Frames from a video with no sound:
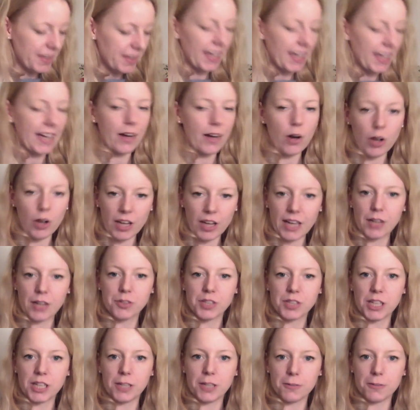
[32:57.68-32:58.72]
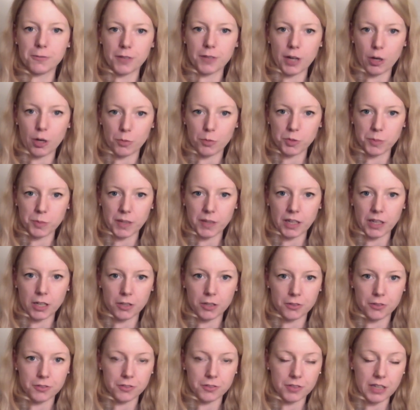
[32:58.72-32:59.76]
All Hallows Eve, a homespun
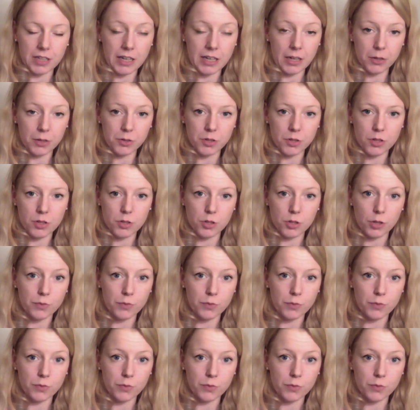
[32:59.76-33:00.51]
house soft